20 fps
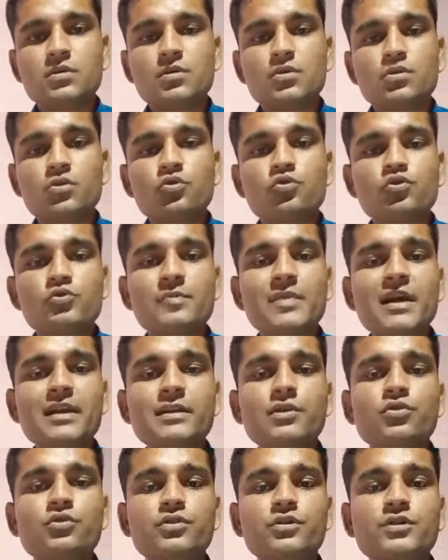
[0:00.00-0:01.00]
whose
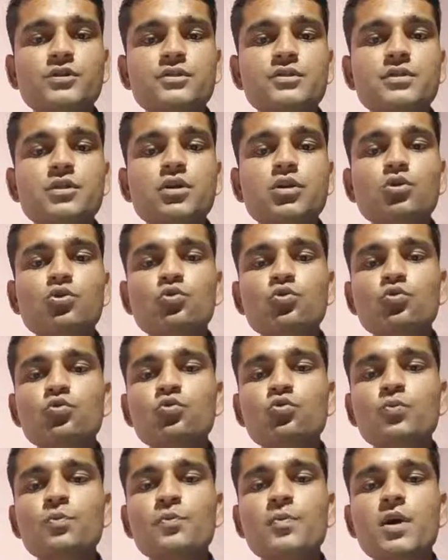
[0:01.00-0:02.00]
value is
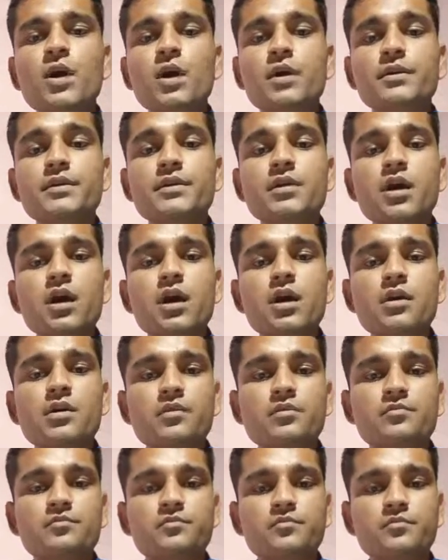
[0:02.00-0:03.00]
2 pi r,
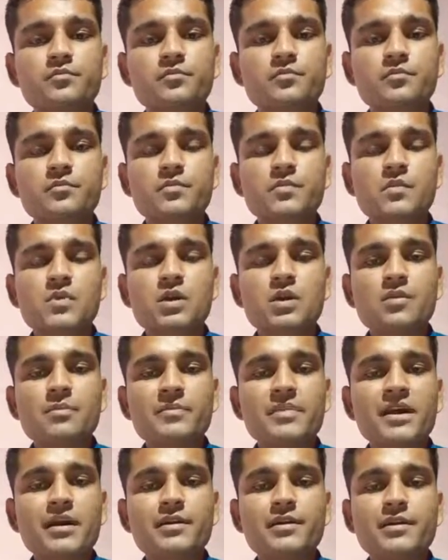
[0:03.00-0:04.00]

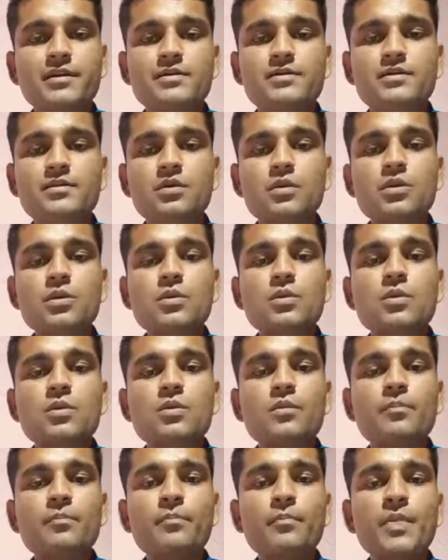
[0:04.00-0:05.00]
whereas
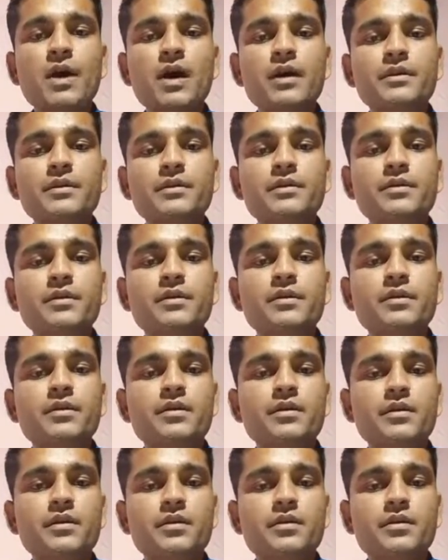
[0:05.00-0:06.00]
pi
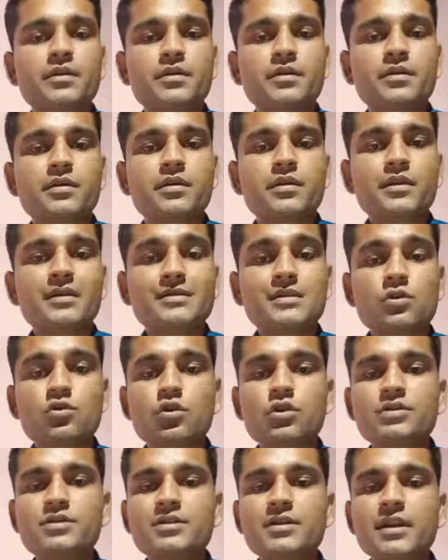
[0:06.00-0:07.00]
is a
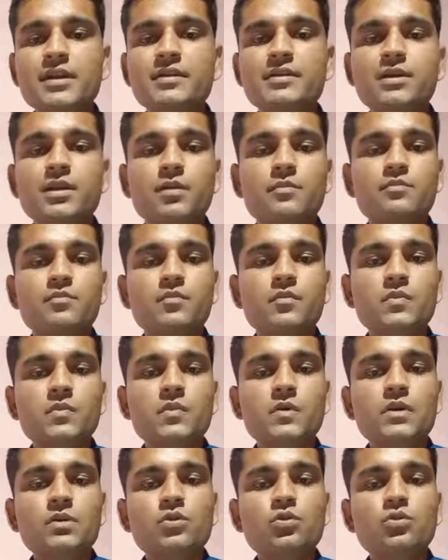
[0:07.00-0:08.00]
constant term
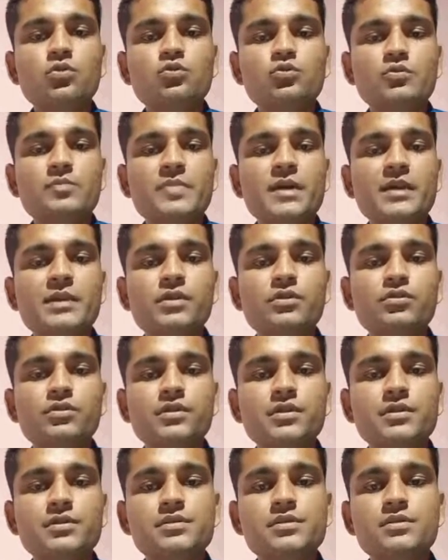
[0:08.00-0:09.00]
whose value
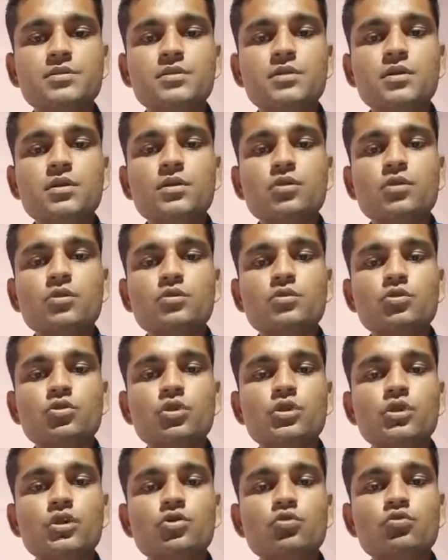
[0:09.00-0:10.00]
is
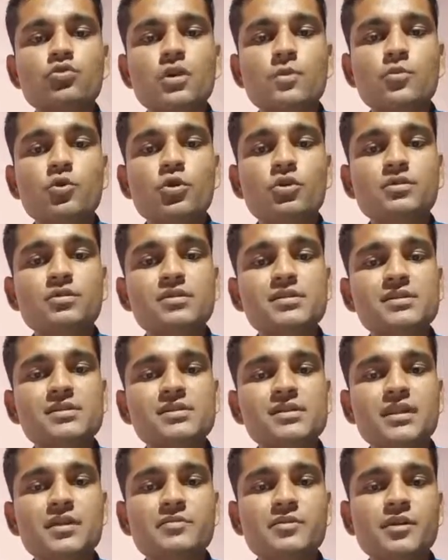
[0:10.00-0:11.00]
22 upon
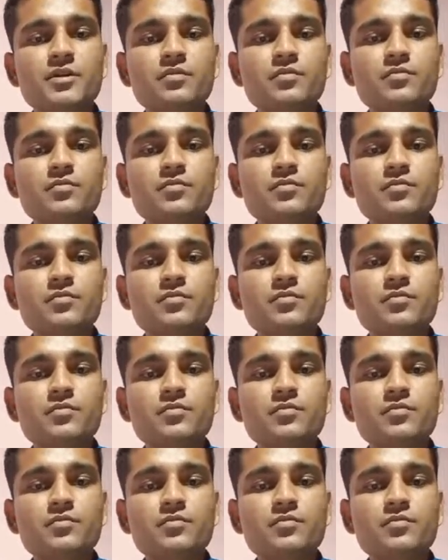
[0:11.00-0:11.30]
7